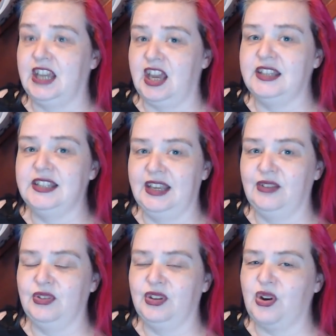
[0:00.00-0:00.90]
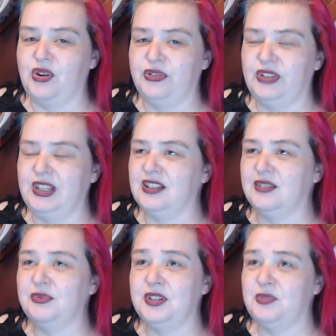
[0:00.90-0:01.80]
cutting down on the coffee, because
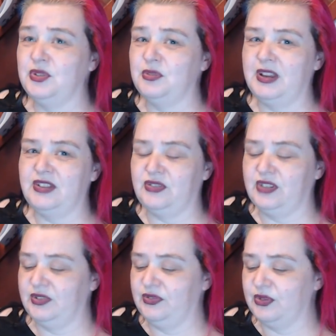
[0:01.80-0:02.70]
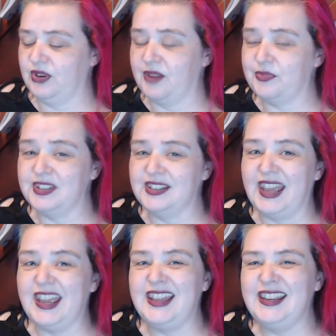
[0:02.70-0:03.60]
I was up to about 3 or 4 cups a
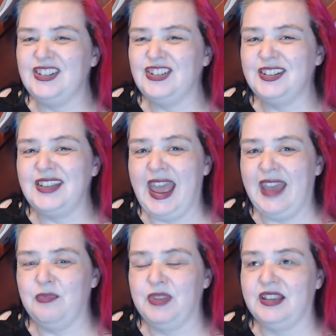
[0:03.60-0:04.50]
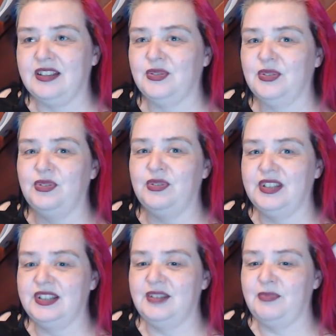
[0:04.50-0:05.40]
day, and it's just habit. So I thought
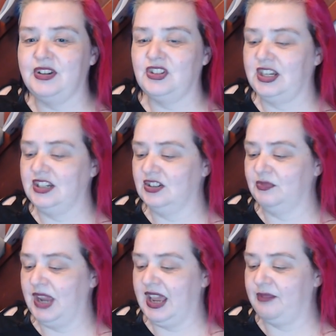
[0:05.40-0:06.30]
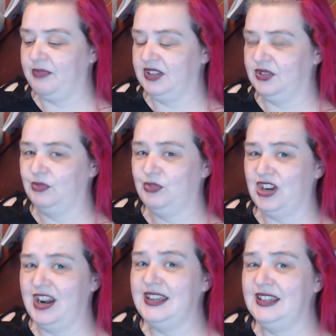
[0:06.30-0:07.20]
I'd see about changing my habit. So I'm
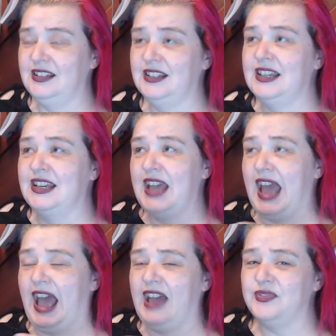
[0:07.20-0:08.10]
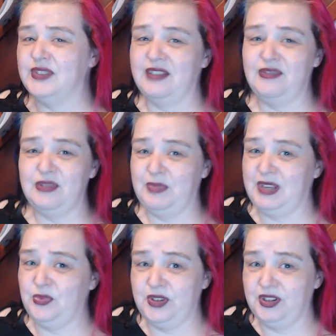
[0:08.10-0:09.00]
trying. I've never
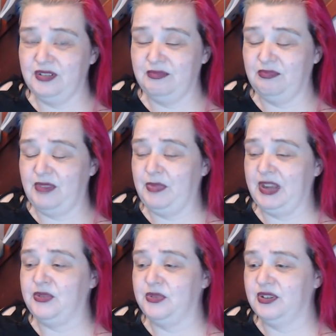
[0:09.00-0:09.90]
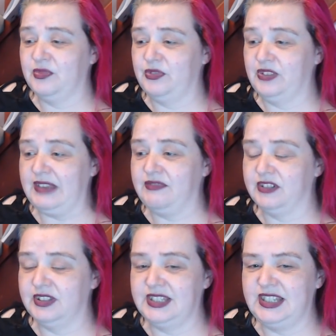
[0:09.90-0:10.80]
been a big one on
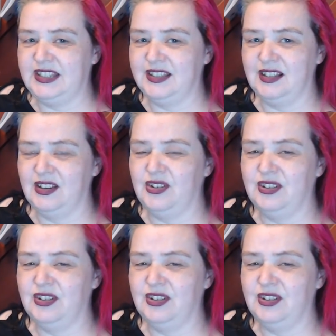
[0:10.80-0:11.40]
flavored teas. A lot